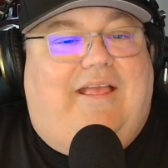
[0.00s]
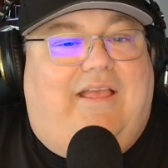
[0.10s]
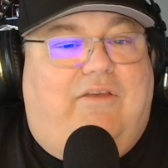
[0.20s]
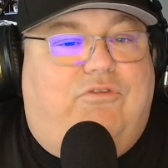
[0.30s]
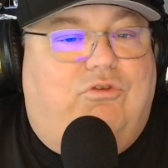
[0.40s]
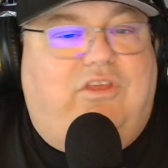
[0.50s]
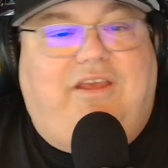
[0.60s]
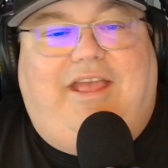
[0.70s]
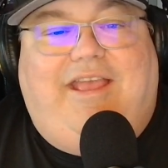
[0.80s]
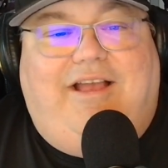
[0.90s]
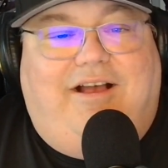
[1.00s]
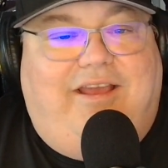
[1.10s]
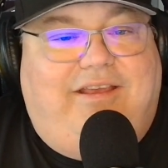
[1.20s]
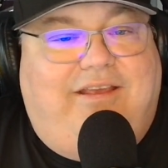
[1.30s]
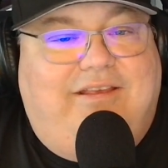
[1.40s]
If you think
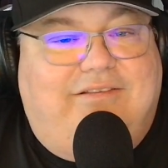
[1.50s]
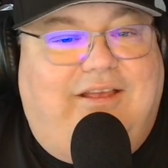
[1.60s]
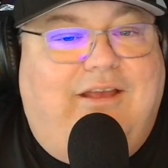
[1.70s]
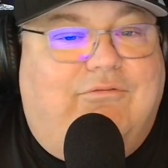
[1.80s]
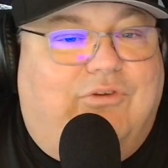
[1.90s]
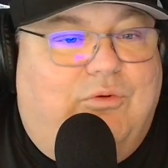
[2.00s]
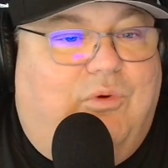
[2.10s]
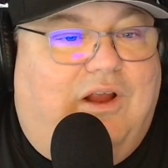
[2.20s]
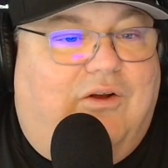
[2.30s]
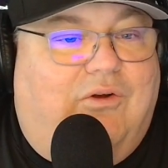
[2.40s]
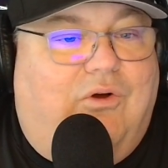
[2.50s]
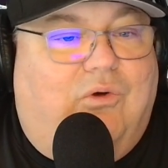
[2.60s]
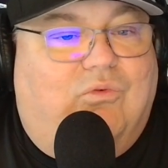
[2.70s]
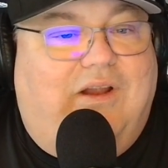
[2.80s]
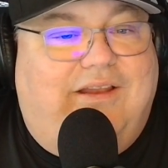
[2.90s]
AI is everywhere
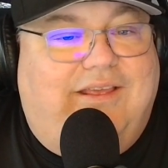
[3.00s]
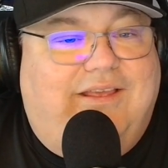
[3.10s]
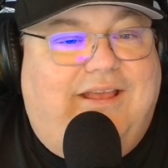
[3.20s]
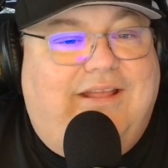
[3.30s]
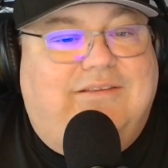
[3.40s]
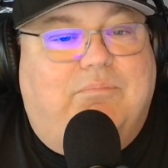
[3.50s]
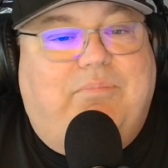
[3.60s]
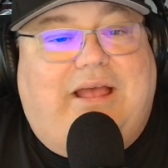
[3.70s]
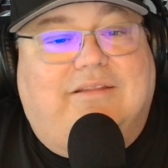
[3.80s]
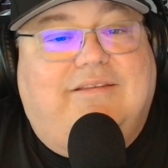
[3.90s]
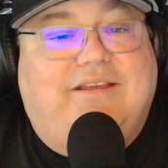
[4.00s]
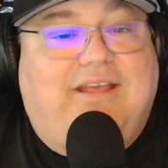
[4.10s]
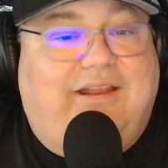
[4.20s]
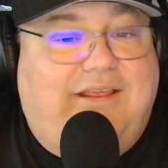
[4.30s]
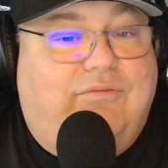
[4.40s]
already, it's about to
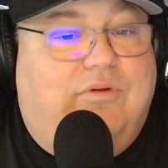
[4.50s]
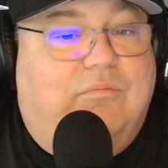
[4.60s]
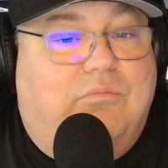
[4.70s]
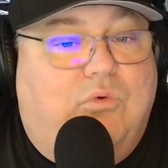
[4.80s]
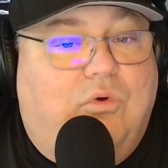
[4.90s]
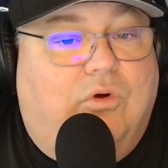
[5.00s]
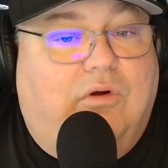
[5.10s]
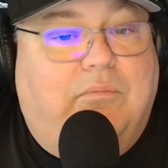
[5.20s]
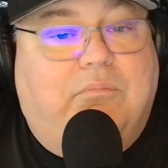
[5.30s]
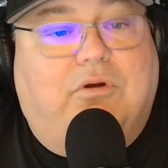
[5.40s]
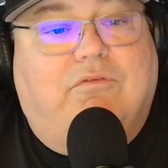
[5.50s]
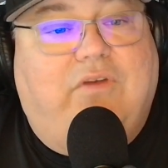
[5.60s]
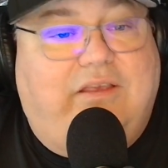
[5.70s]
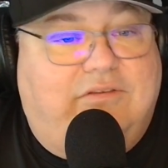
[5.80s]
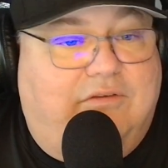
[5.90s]
get even more
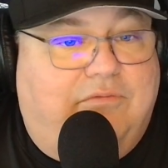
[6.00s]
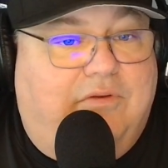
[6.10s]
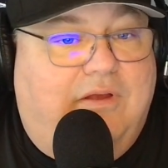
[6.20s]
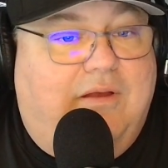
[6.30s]
pervasive.